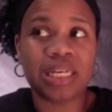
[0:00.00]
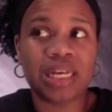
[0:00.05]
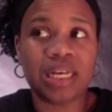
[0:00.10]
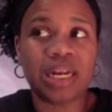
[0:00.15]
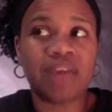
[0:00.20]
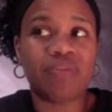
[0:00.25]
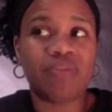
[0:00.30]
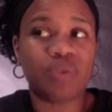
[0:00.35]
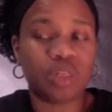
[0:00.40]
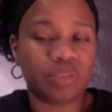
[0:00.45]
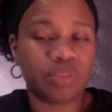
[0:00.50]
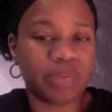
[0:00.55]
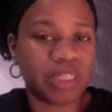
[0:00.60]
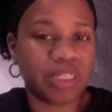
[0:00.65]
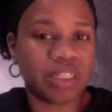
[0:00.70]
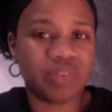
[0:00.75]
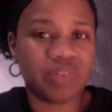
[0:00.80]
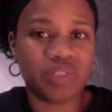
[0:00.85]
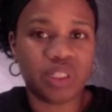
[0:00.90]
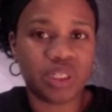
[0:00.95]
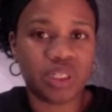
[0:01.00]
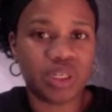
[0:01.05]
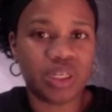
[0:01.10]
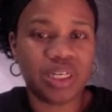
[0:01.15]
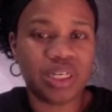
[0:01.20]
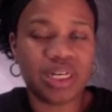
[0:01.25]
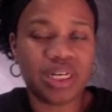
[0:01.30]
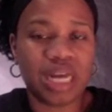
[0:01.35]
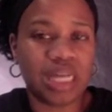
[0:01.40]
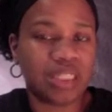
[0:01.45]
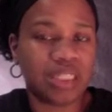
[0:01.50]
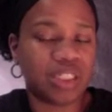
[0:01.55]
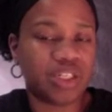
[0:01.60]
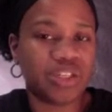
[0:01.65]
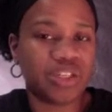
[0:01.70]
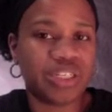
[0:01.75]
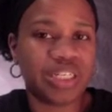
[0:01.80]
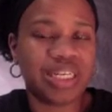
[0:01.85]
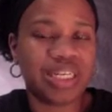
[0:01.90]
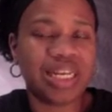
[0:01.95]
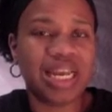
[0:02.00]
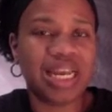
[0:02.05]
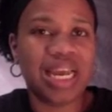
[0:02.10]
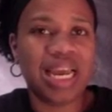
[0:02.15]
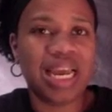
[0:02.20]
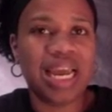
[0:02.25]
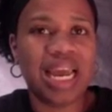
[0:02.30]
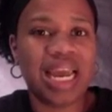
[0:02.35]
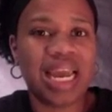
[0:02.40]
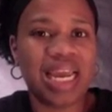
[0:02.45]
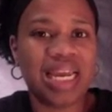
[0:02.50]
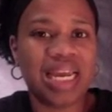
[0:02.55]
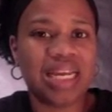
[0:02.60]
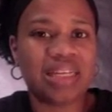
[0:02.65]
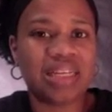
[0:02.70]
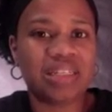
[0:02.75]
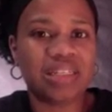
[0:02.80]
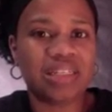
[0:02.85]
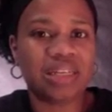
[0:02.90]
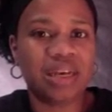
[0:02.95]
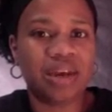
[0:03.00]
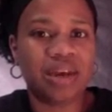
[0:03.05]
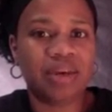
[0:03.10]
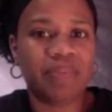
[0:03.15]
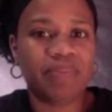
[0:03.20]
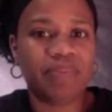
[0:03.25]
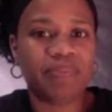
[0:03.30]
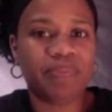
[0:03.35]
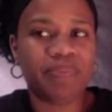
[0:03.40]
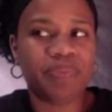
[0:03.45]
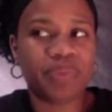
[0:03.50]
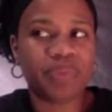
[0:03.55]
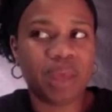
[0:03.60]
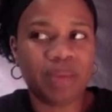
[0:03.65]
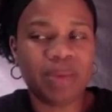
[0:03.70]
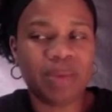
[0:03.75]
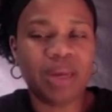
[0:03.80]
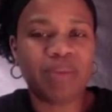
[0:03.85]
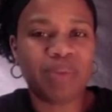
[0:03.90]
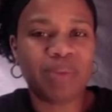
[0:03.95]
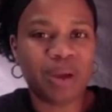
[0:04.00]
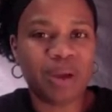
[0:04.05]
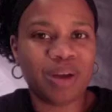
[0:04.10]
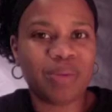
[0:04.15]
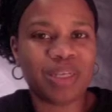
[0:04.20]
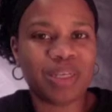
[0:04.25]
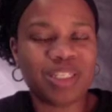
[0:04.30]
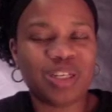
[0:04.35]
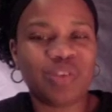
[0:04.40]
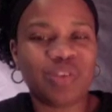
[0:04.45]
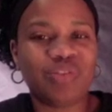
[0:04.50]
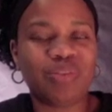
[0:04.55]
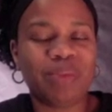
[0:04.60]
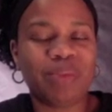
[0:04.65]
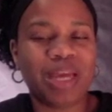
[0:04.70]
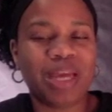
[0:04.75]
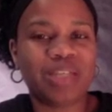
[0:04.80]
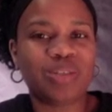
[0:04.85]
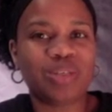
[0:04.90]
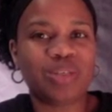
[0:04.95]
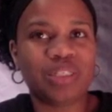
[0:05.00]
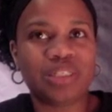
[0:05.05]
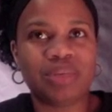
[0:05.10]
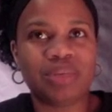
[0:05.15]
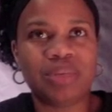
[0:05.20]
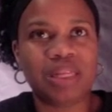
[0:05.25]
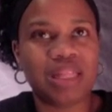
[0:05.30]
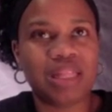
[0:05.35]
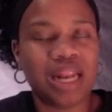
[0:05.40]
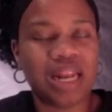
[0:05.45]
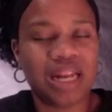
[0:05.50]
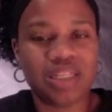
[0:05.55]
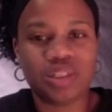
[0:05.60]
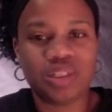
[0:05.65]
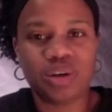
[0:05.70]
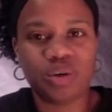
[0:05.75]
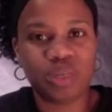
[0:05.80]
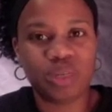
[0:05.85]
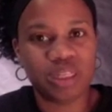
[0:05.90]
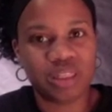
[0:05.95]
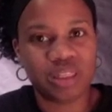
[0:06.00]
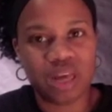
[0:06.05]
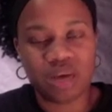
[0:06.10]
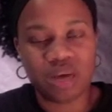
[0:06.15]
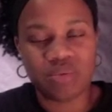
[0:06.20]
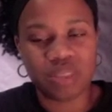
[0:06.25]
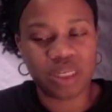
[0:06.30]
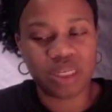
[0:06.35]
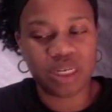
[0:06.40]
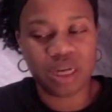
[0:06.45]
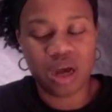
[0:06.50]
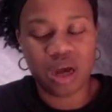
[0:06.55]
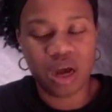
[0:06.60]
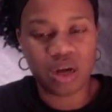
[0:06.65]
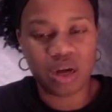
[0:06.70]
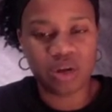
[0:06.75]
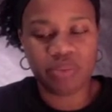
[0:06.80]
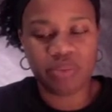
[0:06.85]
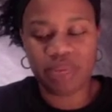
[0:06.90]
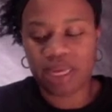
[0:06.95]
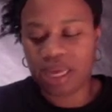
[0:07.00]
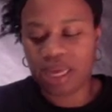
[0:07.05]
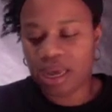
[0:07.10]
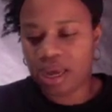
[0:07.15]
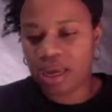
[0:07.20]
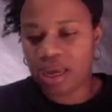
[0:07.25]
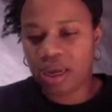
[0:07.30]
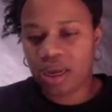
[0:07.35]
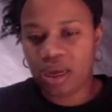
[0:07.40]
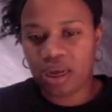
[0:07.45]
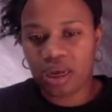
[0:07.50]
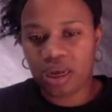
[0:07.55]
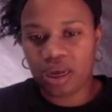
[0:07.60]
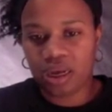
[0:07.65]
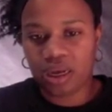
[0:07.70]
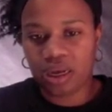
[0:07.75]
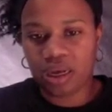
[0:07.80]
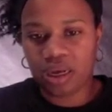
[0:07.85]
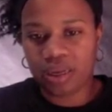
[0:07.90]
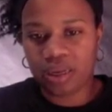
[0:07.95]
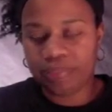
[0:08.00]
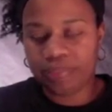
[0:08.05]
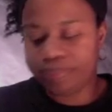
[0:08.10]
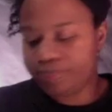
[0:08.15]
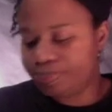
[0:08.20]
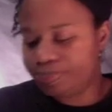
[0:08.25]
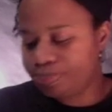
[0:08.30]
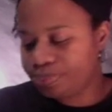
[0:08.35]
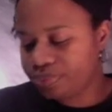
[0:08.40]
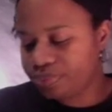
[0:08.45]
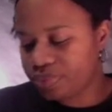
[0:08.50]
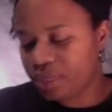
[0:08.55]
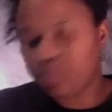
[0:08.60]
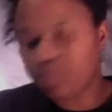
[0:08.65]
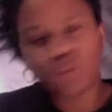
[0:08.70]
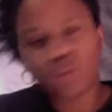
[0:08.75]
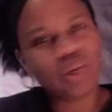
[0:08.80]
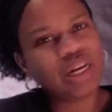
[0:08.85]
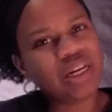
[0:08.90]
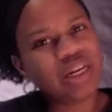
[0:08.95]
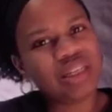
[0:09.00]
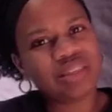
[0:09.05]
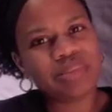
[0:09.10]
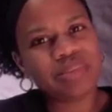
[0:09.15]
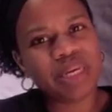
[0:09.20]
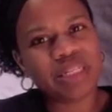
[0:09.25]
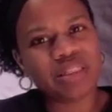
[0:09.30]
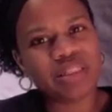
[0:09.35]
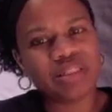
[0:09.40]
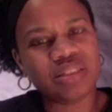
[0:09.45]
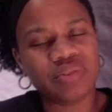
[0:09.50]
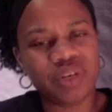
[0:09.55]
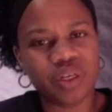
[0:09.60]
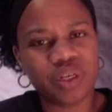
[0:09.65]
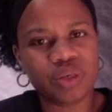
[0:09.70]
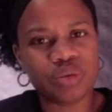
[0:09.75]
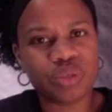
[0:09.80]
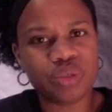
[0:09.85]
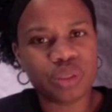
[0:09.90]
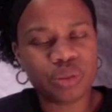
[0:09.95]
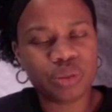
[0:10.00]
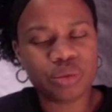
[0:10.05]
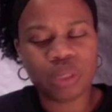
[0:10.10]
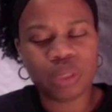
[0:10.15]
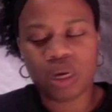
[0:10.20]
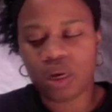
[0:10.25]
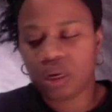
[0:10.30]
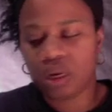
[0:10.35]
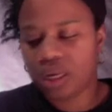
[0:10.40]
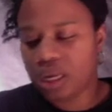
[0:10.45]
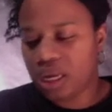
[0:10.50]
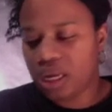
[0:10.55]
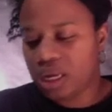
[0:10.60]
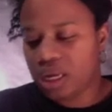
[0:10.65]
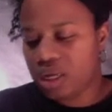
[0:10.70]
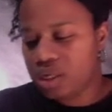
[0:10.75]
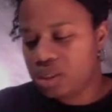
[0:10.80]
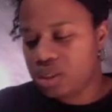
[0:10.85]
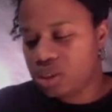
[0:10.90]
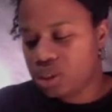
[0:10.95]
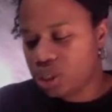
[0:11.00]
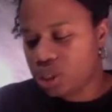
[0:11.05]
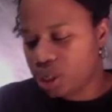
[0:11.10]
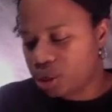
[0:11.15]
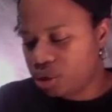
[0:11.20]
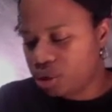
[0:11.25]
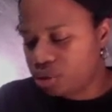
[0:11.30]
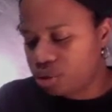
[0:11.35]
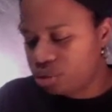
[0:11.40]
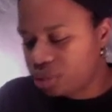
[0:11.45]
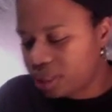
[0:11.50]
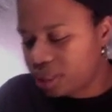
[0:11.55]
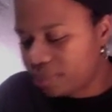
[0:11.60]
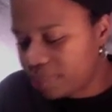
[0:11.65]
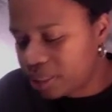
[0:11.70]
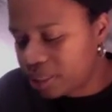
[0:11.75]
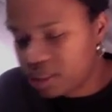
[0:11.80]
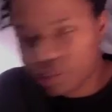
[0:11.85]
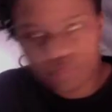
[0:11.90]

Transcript: I forced myself to learn it. I learned it, and I'm kind of proud of myself for mastering something that I totally thought was going to conquer me. I'm trying not to make this video too long, so let me see.